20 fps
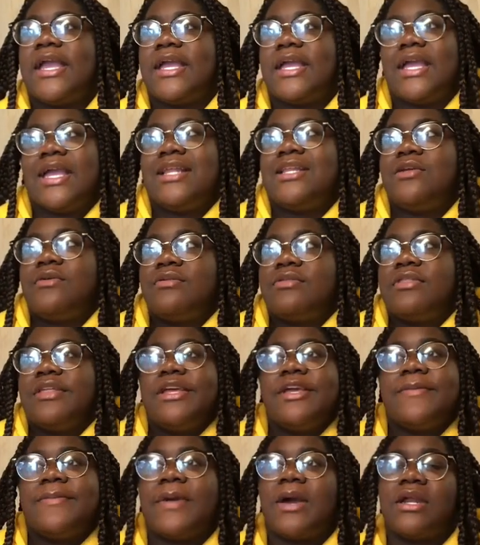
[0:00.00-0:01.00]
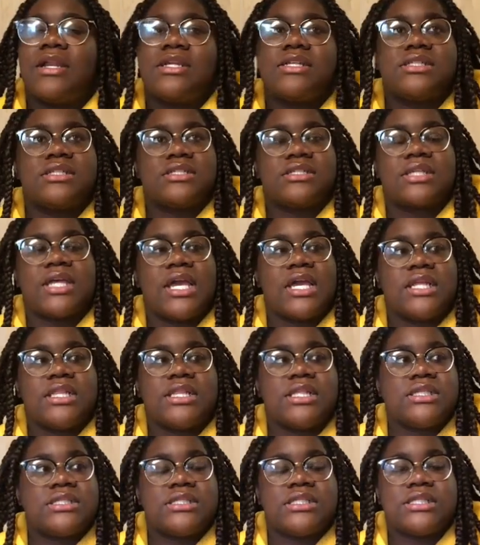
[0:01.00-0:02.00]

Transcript: And you think about it, it's just like this